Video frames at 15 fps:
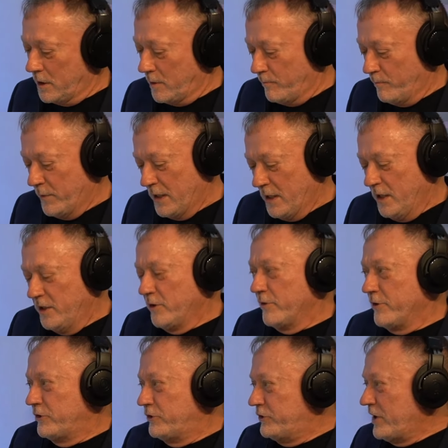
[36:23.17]
Um, you know,
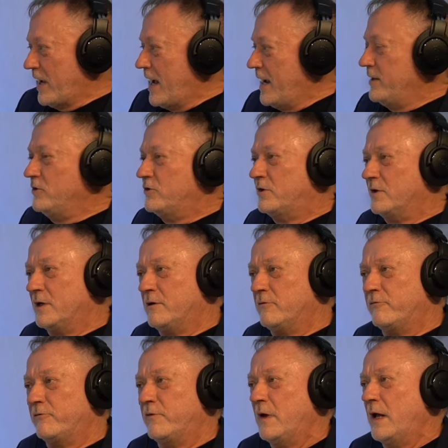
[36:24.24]
the signs
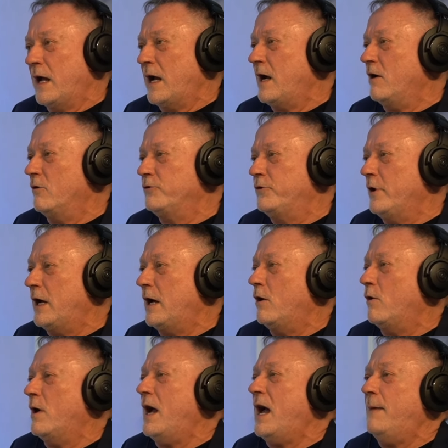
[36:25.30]
of how
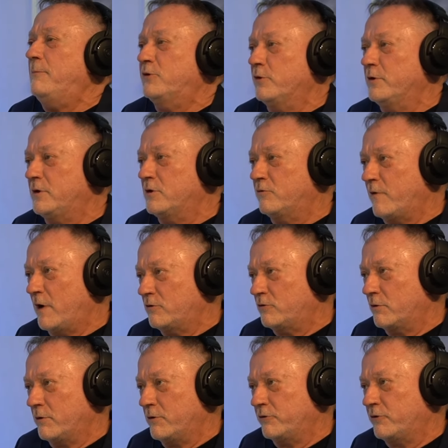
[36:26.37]
how absolutely
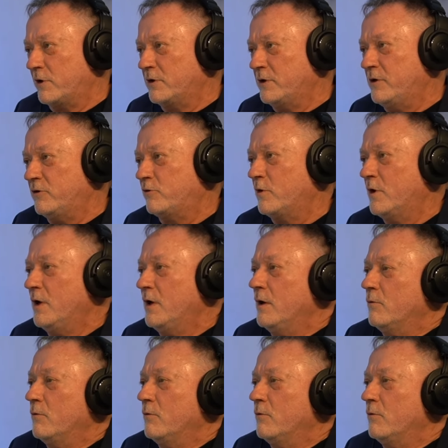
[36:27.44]
dysfunctional this all is